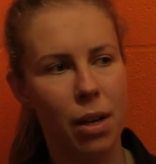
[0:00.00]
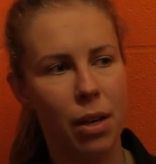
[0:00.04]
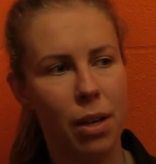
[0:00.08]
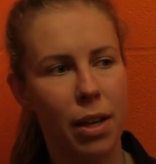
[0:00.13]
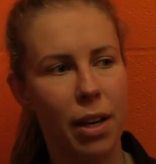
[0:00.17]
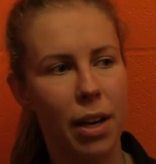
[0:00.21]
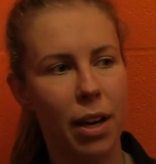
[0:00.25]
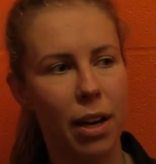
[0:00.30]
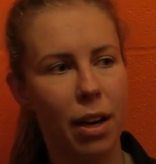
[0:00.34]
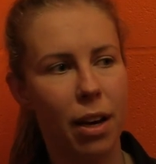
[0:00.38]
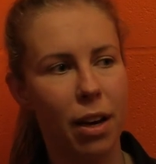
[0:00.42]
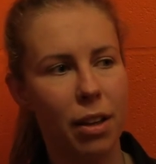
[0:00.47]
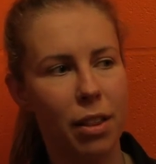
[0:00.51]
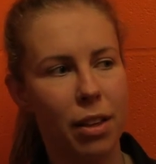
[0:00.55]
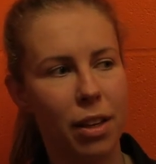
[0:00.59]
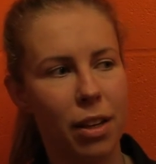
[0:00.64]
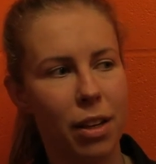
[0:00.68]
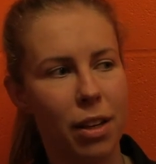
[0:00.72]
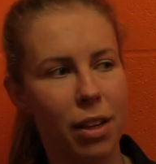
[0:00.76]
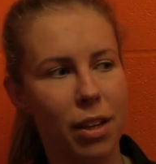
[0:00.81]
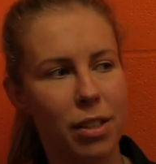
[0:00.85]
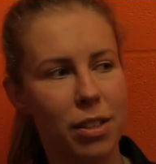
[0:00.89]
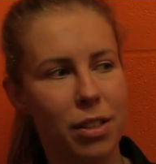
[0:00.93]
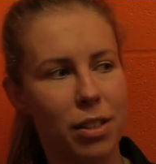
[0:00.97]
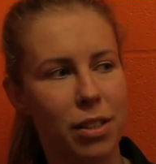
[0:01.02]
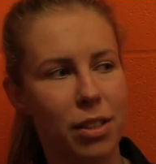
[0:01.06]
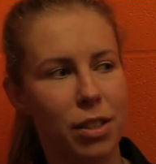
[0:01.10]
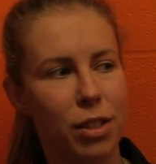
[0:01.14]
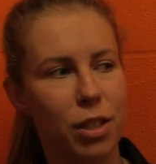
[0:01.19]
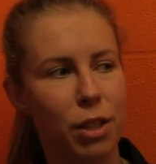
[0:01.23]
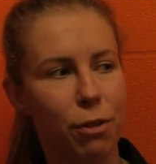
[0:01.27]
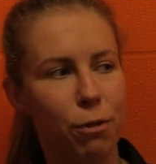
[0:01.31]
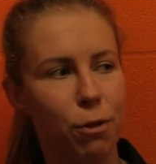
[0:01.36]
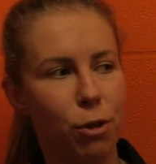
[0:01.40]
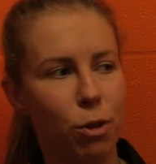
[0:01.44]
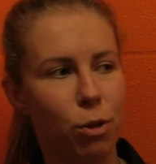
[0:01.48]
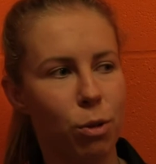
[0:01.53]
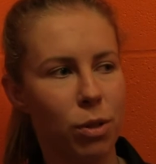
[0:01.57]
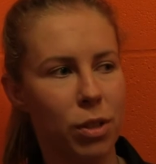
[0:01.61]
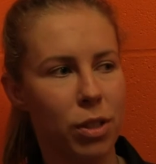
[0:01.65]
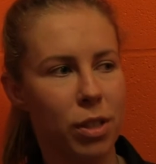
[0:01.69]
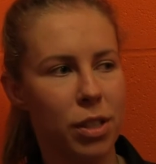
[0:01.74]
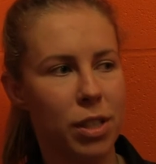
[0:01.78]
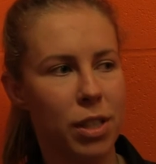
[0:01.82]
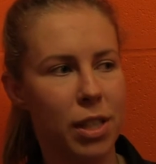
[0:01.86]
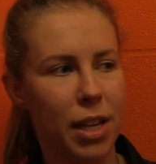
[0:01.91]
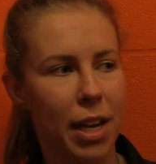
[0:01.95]
Yeah, I think it's difficult
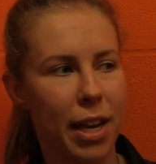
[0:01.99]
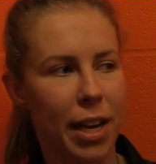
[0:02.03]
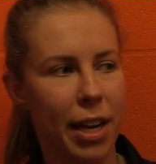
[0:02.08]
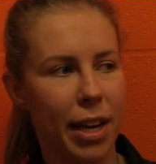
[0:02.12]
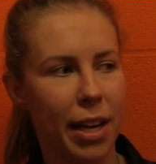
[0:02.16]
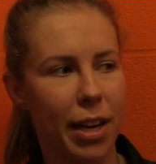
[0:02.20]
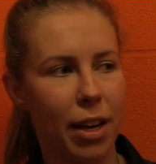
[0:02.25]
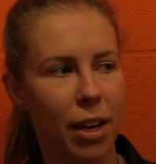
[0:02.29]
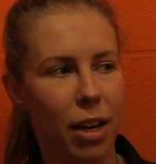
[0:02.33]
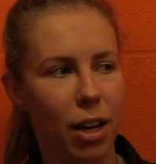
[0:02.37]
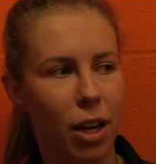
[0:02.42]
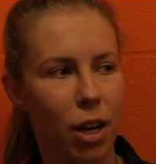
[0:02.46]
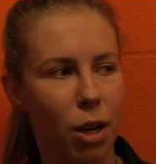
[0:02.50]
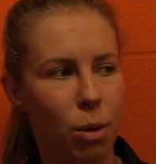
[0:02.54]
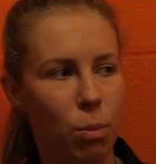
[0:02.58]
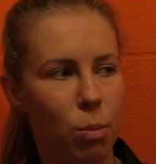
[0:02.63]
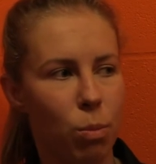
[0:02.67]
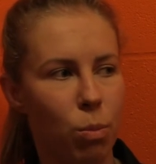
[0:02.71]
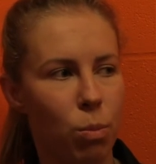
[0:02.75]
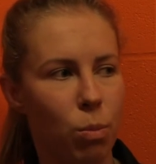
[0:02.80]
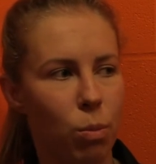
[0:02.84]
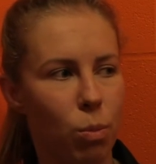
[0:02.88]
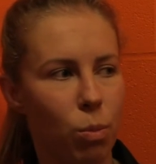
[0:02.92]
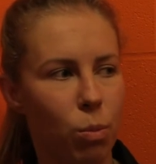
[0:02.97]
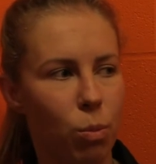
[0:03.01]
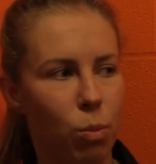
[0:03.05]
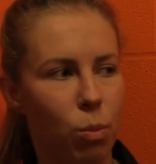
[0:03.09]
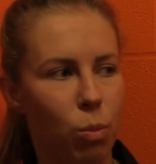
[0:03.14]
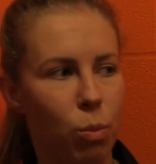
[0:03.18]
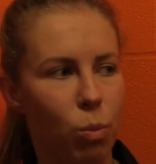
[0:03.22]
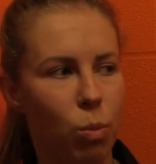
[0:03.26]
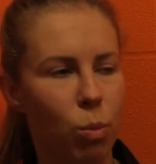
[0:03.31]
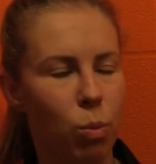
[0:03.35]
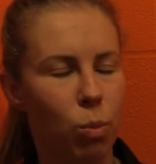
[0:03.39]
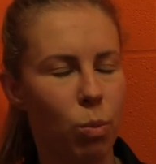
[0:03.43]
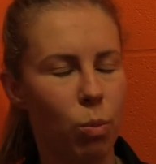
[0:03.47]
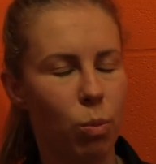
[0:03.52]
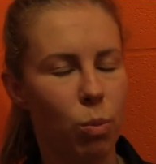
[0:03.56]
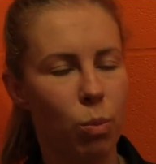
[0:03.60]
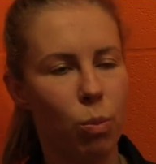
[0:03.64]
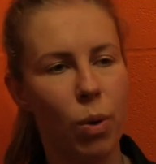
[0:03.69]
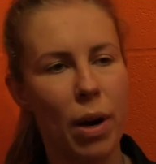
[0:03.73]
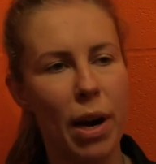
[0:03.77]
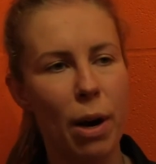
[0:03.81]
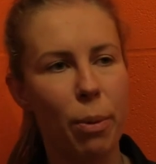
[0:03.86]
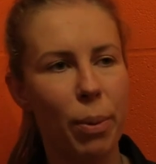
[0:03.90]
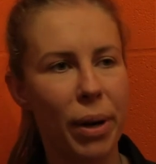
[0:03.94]
to say um,
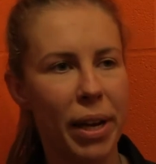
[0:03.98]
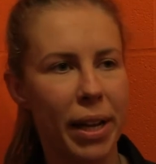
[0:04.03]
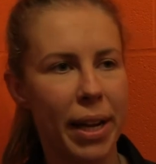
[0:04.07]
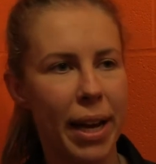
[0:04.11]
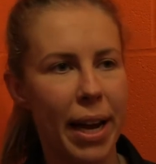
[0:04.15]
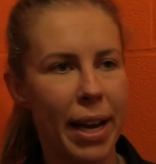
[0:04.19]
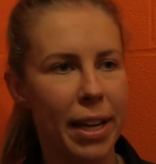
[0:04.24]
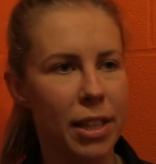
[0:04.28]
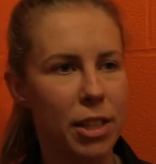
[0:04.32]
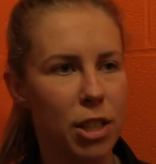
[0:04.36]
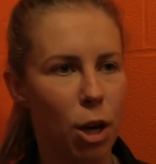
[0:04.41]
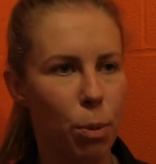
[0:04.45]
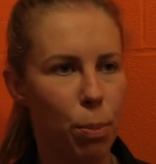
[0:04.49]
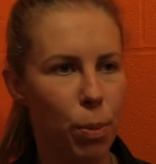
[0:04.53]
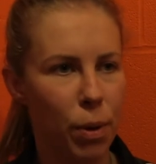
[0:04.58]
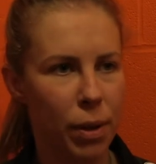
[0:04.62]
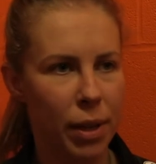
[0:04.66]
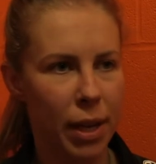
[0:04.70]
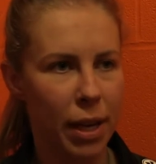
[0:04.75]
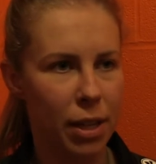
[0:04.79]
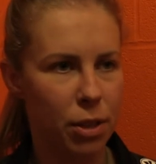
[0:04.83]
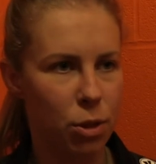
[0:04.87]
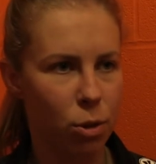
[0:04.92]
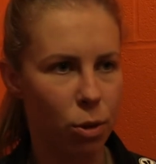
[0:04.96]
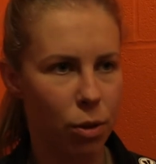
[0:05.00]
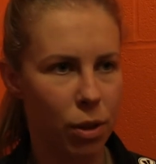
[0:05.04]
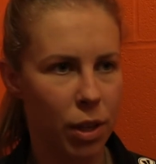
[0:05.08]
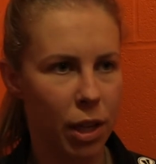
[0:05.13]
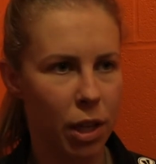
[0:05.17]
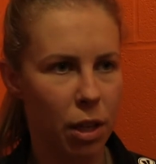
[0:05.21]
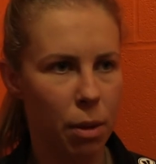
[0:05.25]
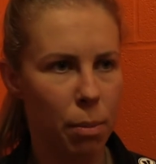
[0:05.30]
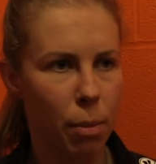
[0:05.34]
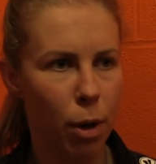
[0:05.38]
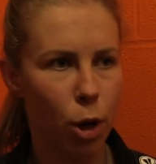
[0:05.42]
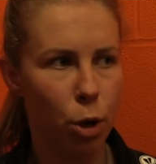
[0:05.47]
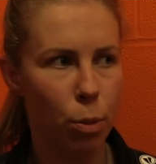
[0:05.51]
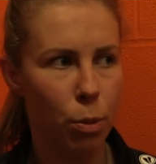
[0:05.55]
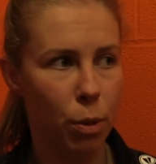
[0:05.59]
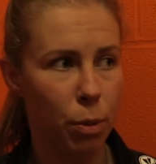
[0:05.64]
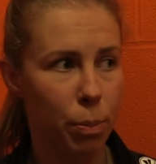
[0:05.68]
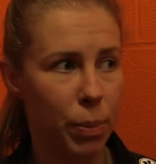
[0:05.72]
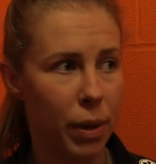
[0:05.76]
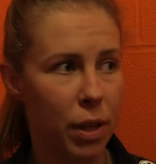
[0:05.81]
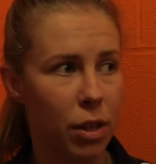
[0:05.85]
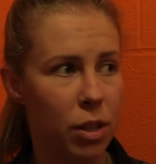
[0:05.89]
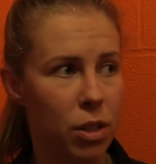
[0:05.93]
where we're going to end up and that sort of thing at the
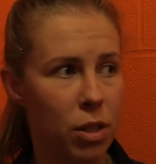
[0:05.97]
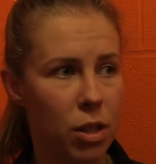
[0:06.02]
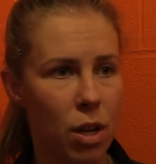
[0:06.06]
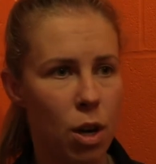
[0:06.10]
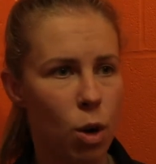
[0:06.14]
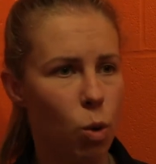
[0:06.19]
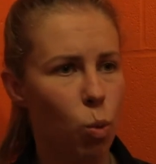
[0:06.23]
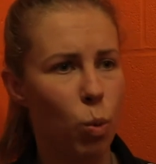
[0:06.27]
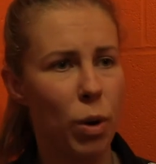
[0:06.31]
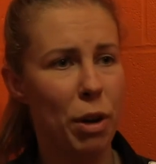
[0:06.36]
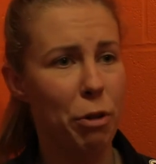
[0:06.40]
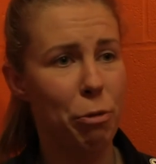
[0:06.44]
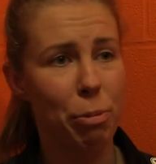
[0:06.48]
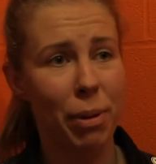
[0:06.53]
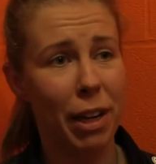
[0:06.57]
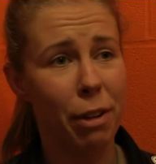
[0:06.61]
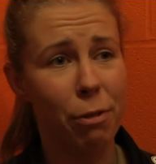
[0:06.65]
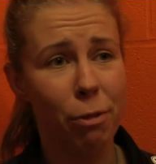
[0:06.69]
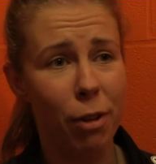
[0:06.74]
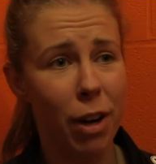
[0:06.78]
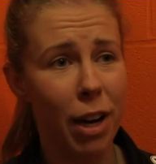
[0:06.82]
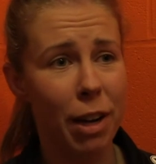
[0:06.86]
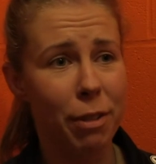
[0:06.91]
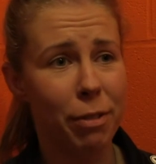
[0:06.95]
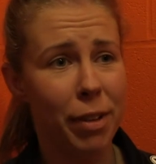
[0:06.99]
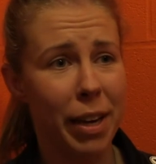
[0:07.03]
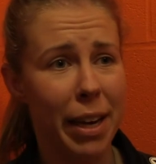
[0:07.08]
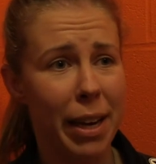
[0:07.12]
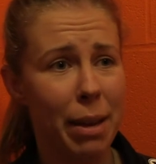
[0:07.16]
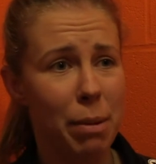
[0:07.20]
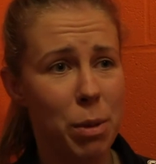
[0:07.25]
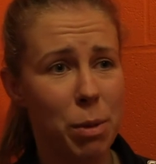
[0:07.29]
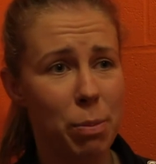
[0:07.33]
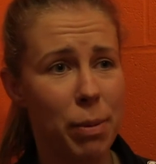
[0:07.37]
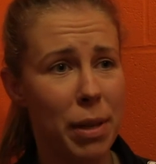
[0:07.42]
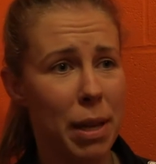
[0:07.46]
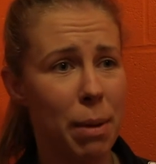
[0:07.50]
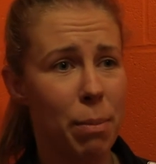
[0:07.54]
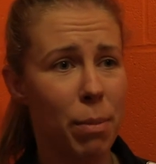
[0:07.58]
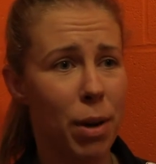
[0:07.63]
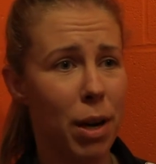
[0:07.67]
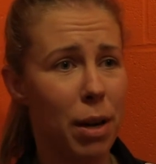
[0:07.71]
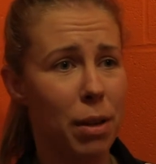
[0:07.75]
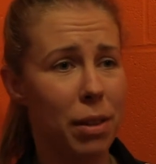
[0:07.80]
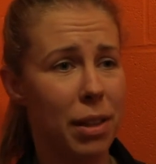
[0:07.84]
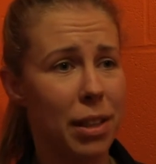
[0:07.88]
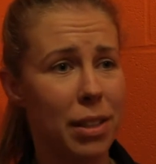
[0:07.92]
moment because we've played five games, but there
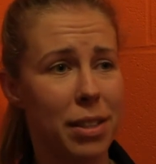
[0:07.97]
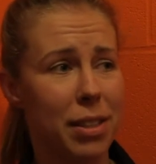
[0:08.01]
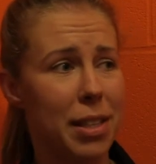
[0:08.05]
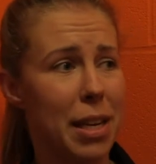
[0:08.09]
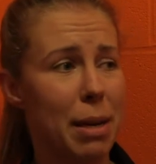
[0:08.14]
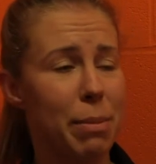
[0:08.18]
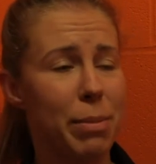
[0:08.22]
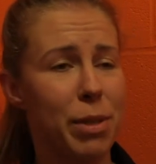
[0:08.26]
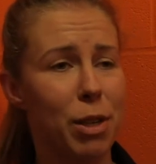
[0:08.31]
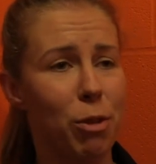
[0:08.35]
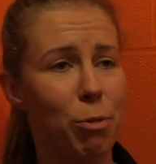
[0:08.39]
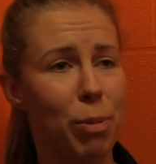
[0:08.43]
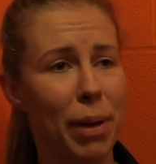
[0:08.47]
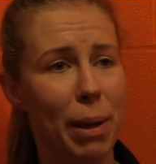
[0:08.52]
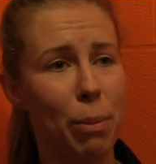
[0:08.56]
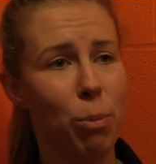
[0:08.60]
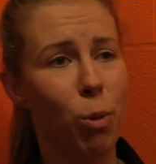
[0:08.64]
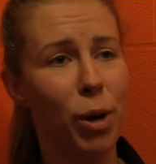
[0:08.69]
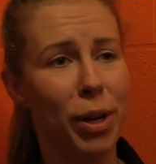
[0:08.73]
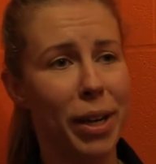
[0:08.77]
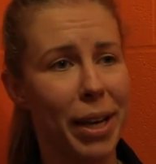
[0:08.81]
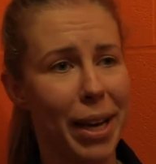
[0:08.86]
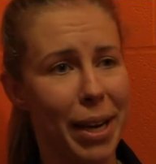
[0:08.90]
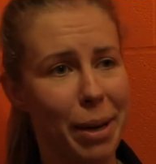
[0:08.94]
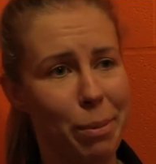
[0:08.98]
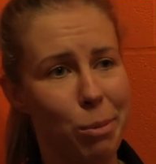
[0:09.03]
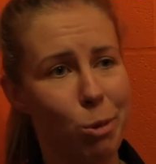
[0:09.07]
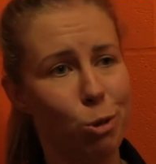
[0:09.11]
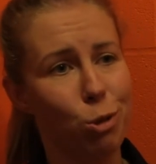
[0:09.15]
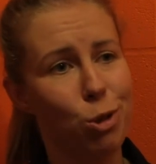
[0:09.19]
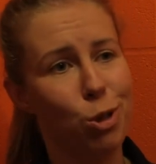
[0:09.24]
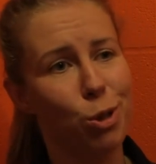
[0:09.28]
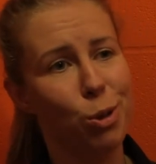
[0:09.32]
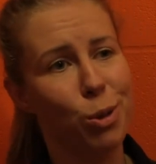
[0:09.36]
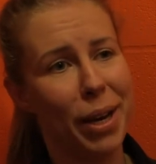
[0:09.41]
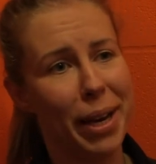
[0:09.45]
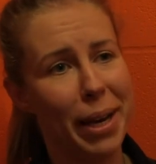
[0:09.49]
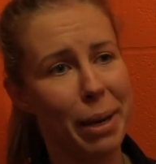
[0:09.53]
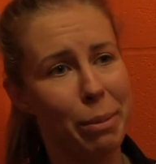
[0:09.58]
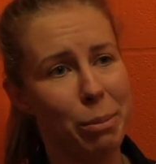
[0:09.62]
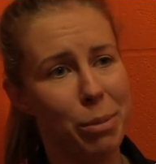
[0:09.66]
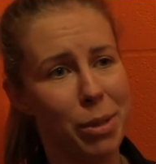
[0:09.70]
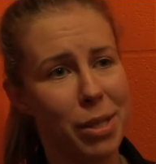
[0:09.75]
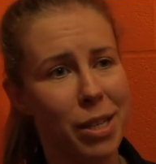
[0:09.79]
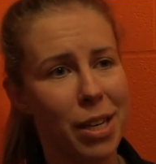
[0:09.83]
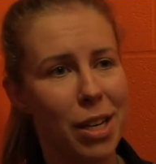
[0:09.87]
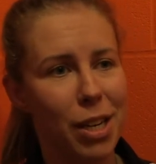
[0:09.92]
might there's the teams that have played one game or two
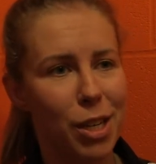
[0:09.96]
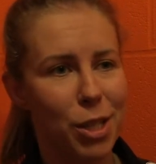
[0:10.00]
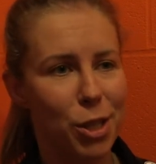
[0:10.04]
games.